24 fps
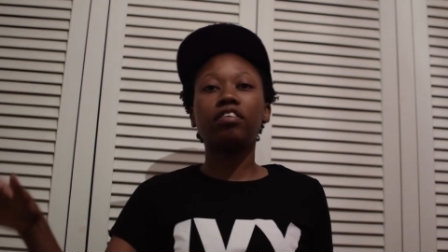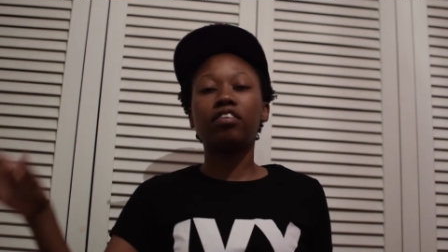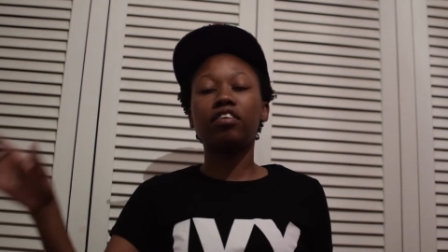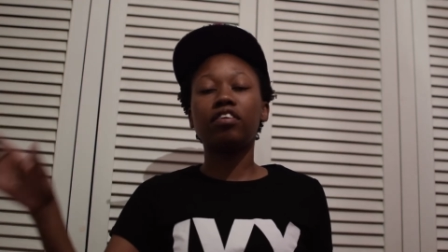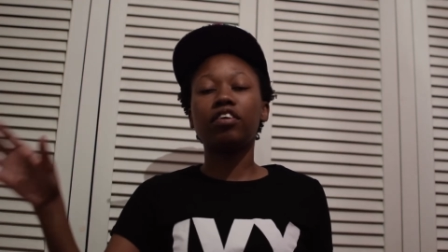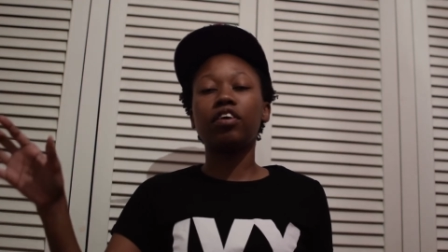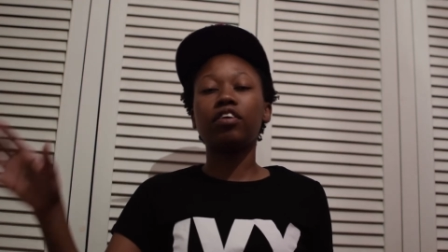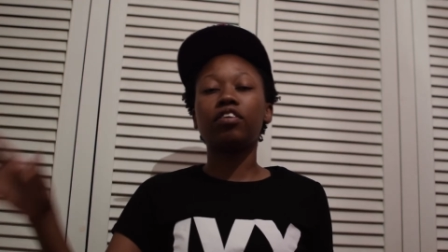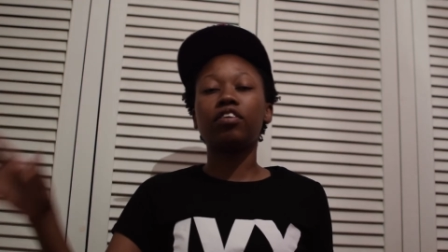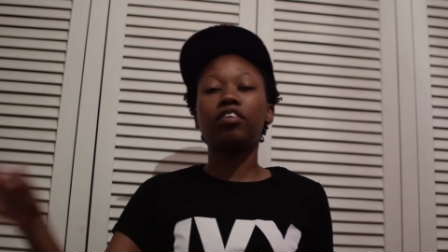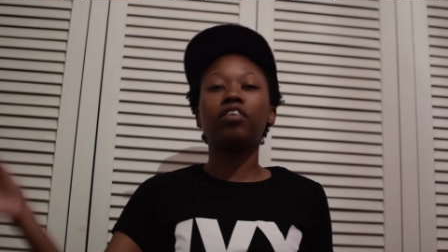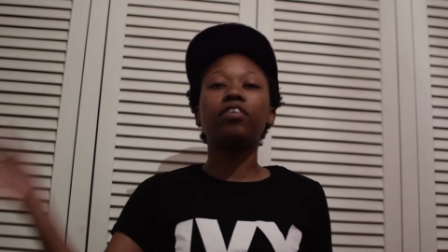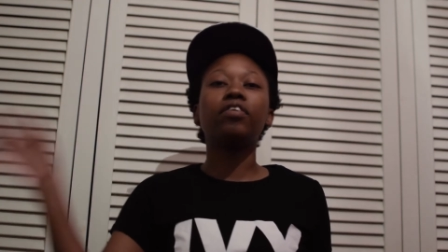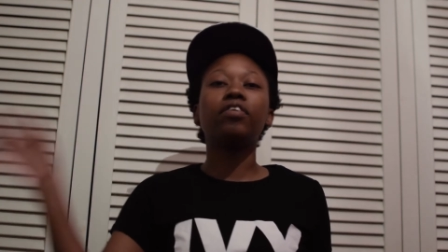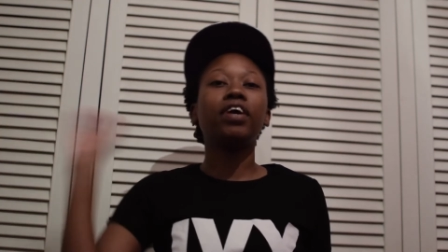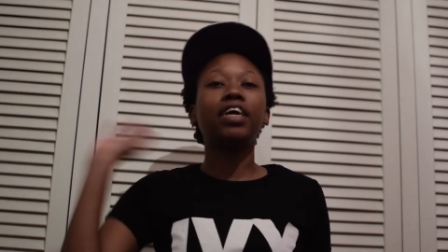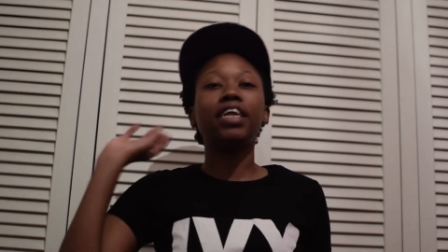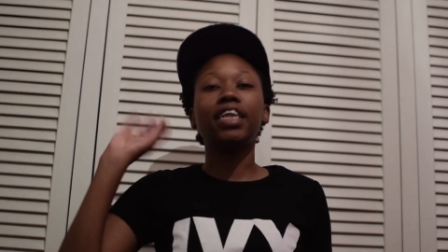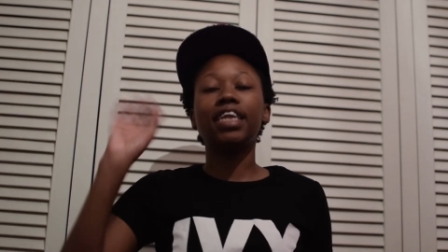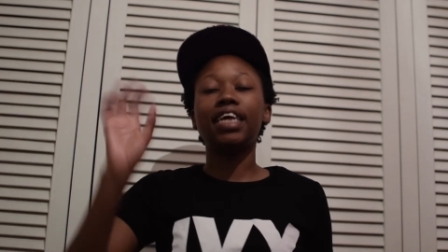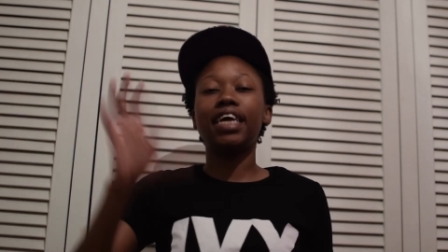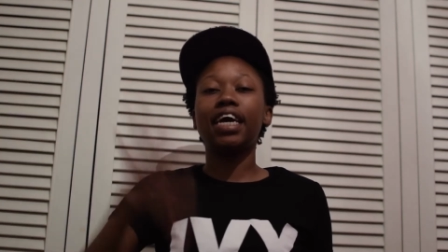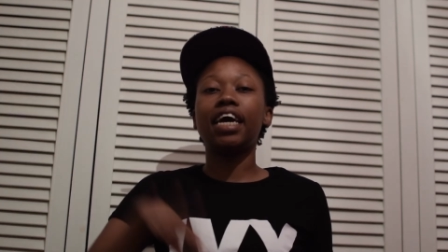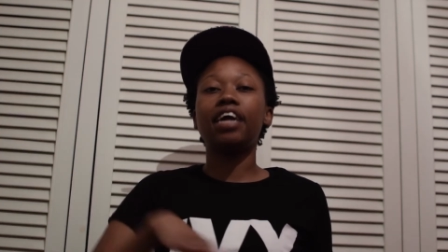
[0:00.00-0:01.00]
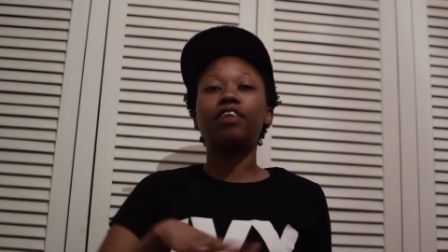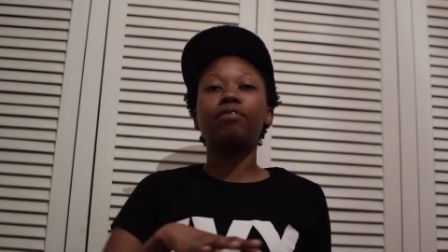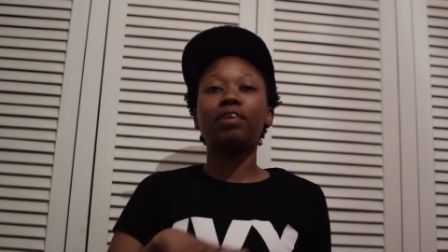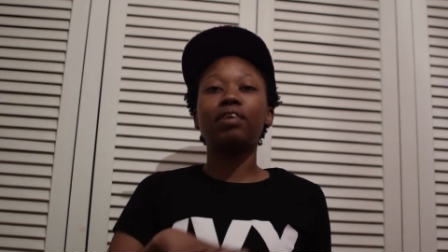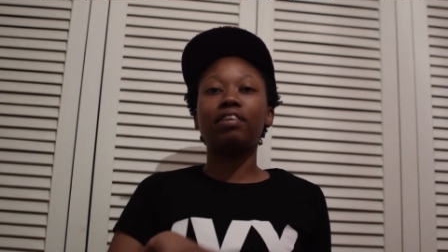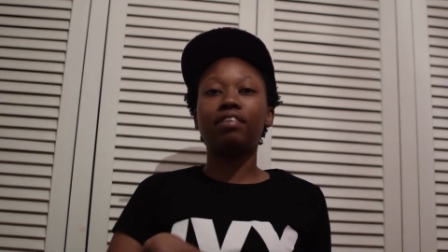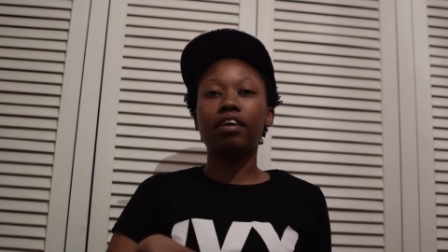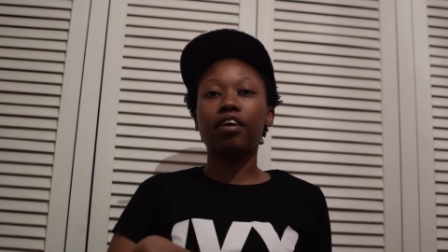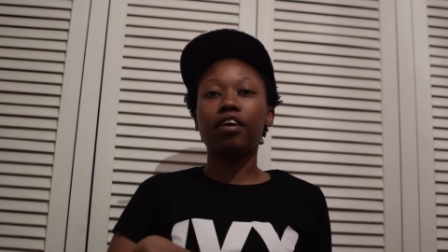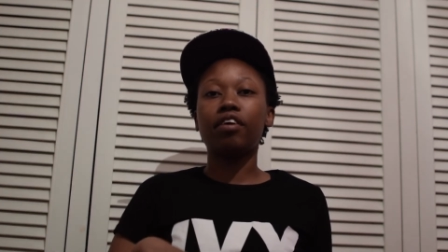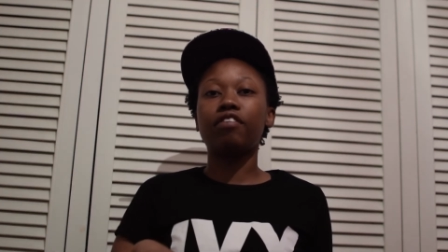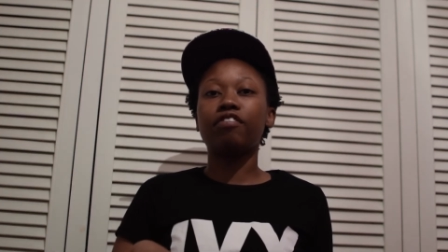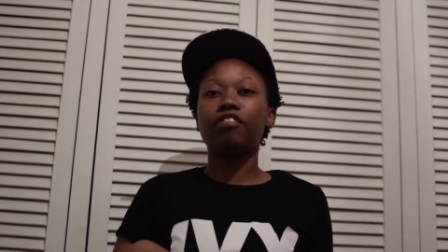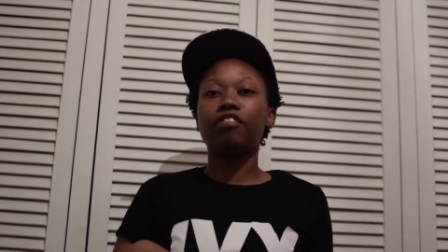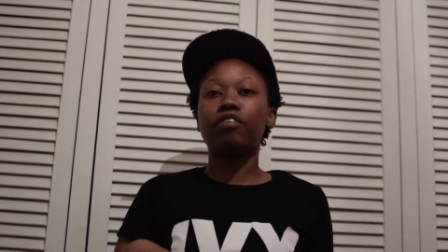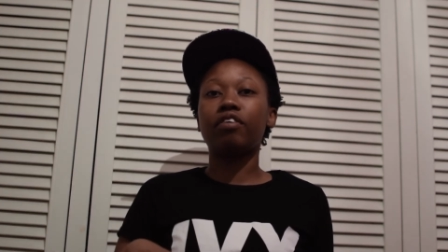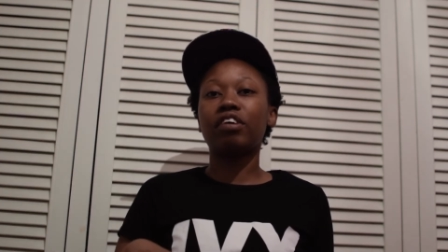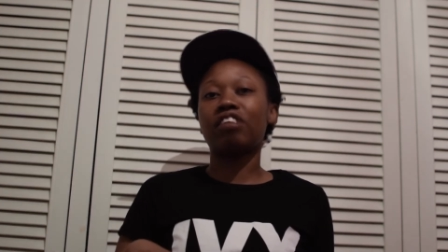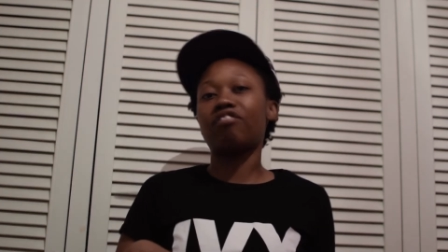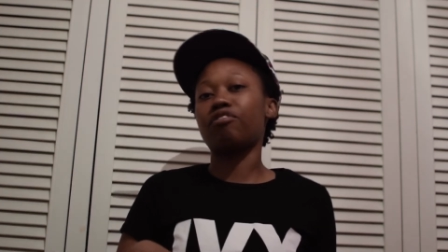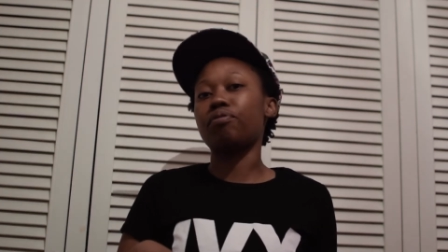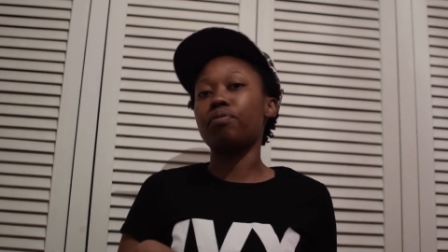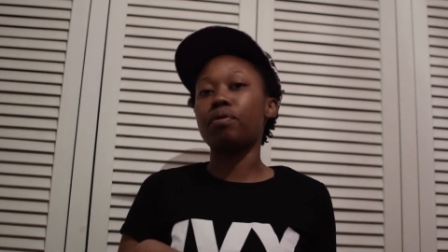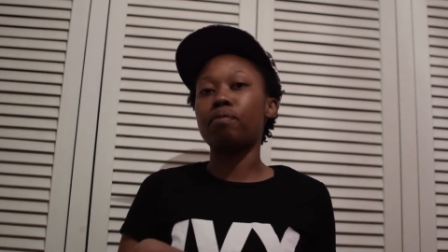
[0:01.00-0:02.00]
to go to in the end we settled for
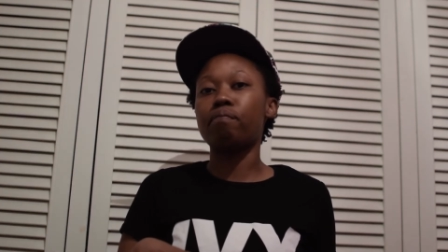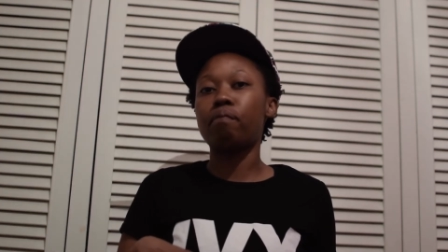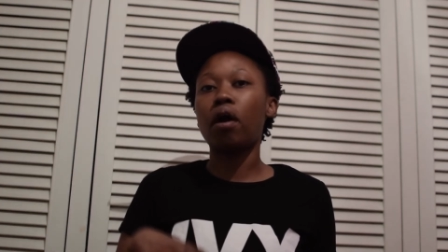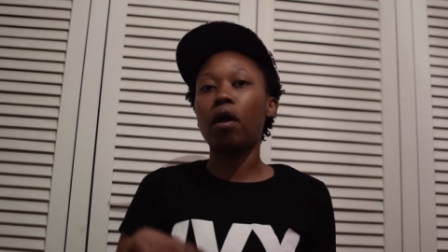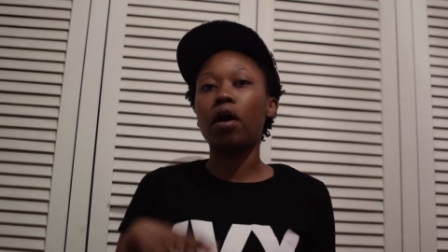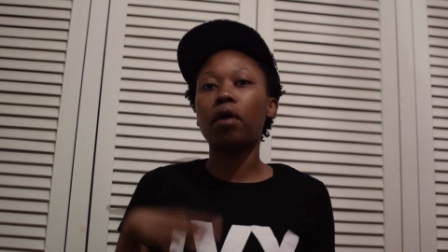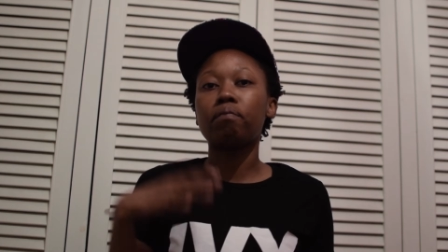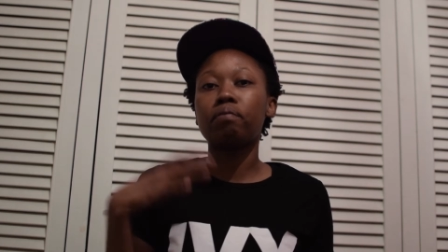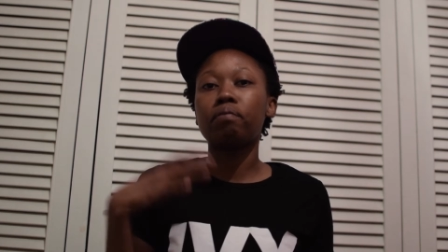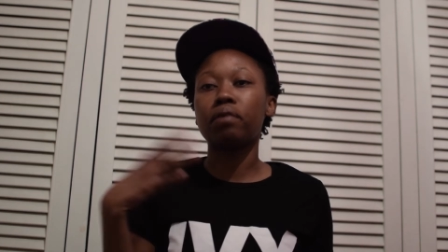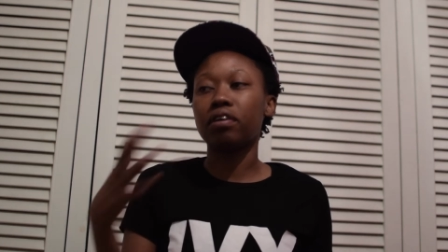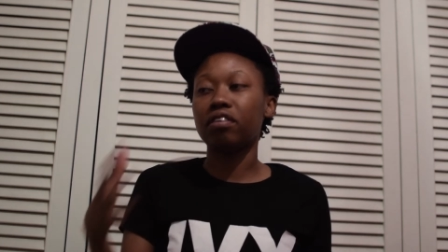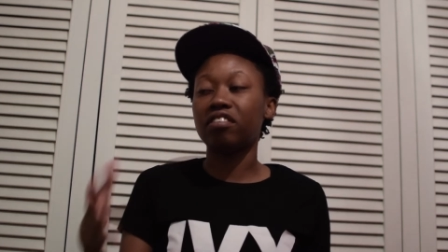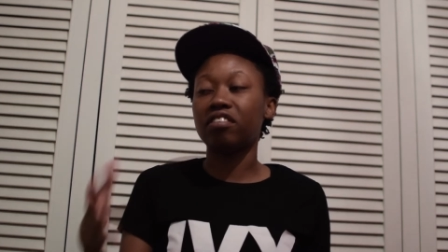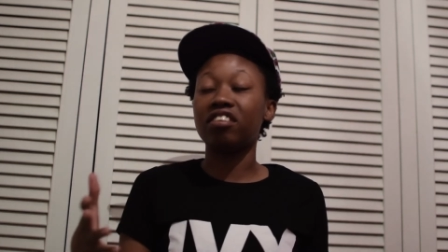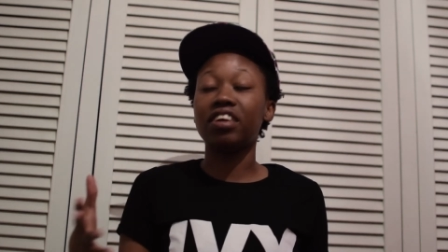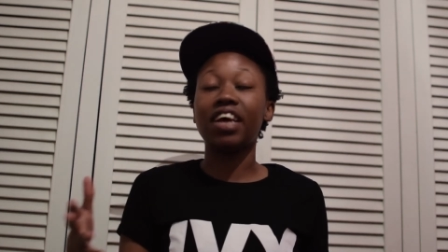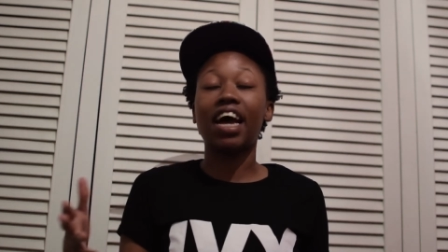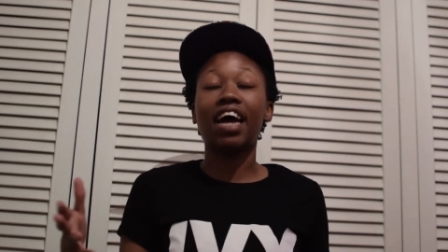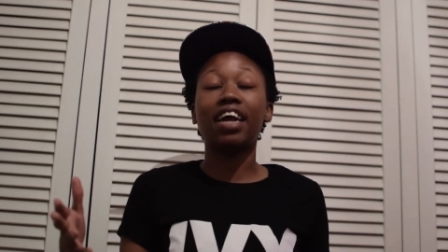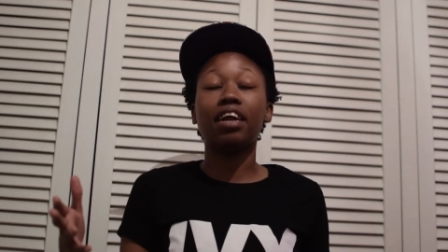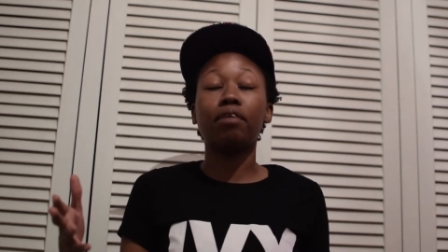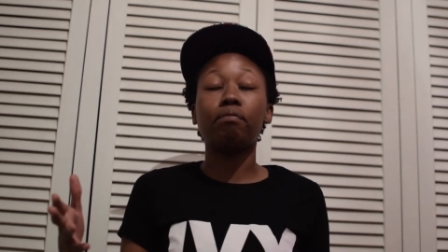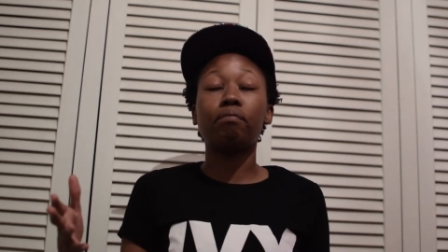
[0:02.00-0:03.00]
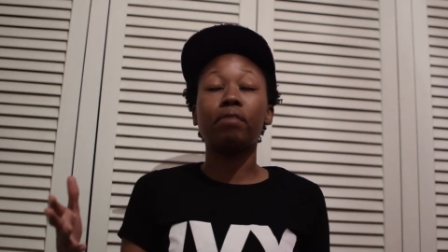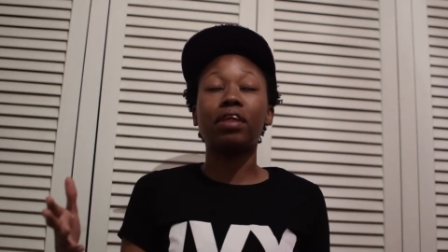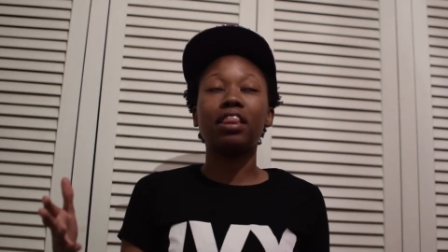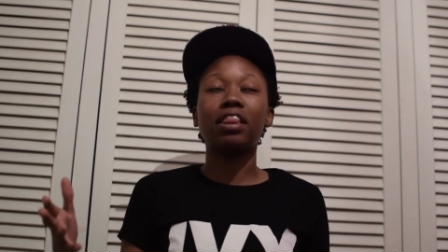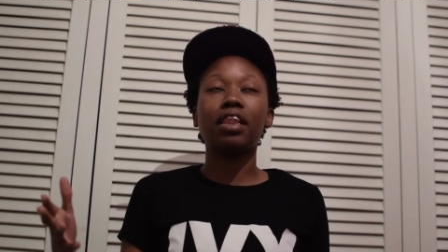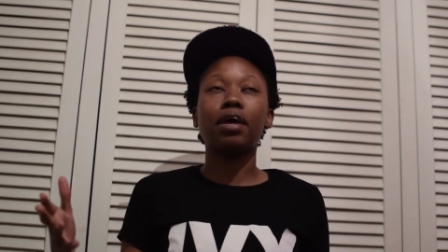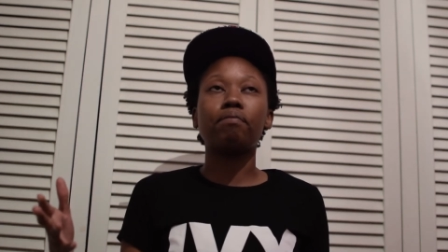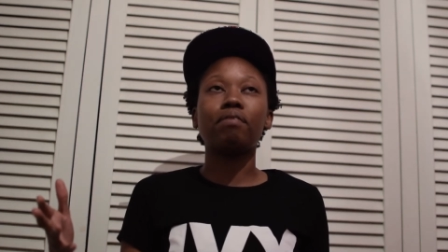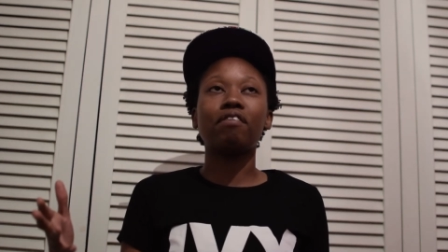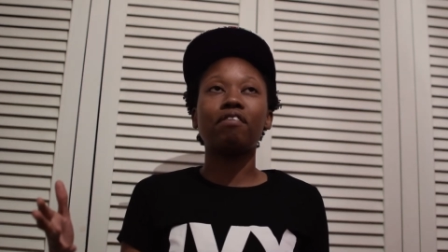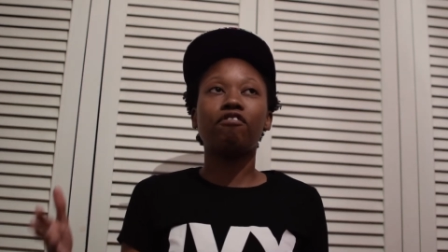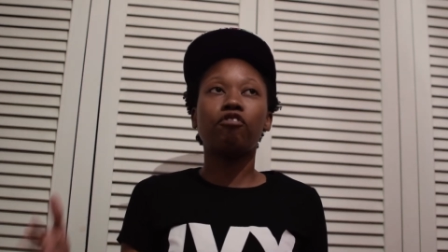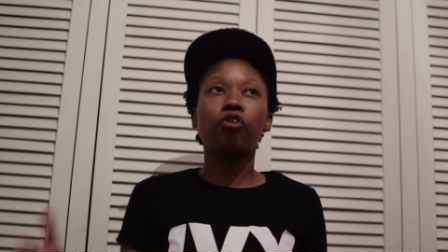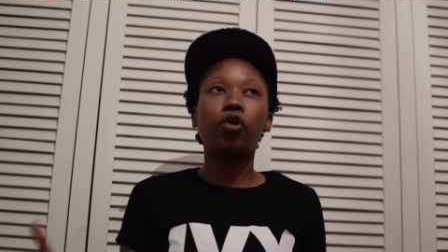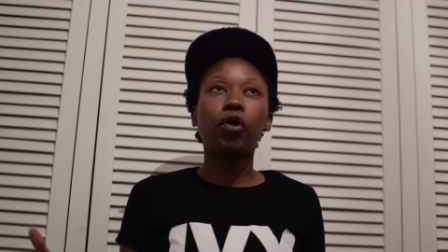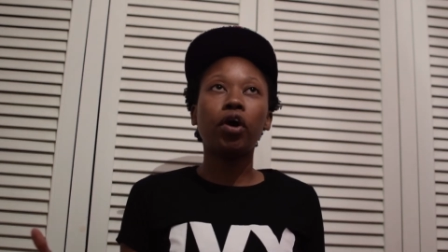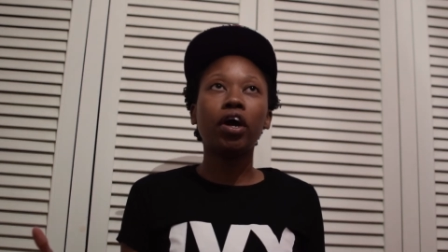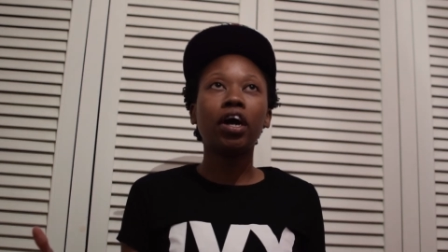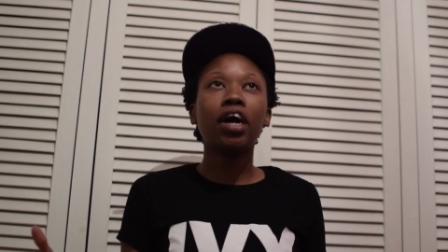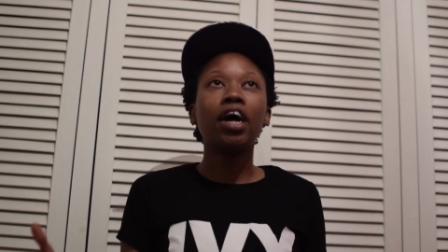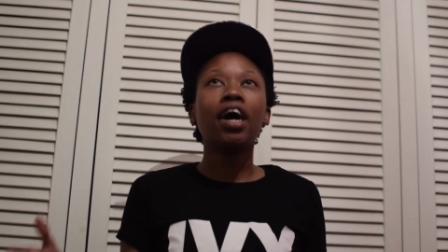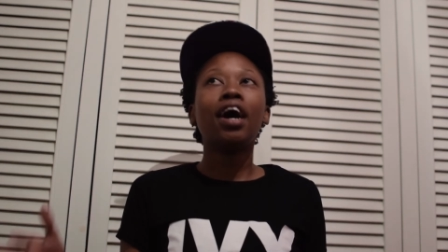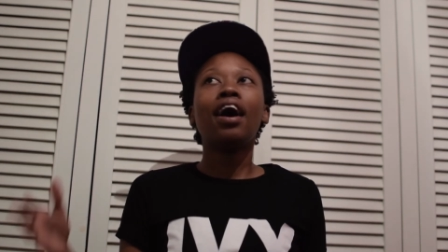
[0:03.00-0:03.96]
richmond park because she hadn't been there before